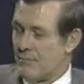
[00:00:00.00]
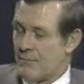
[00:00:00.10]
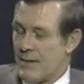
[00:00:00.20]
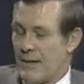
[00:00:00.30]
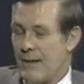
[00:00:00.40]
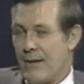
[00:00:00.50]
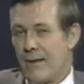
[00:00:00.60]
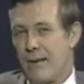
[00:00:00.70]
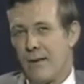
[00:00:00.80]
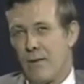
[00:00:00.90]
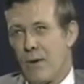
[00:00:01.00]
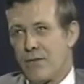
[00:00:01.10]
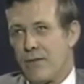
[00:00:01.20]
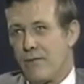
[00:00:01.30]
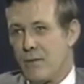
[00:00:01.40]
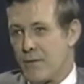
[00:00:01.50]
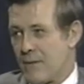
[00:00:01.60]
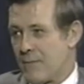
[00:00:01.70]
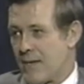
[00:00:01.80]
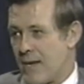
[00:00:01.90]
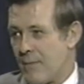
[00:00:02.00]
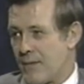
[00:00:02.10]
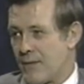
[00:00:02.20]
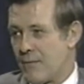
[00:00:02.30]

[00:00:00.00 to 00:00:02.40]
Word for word: a question for some time as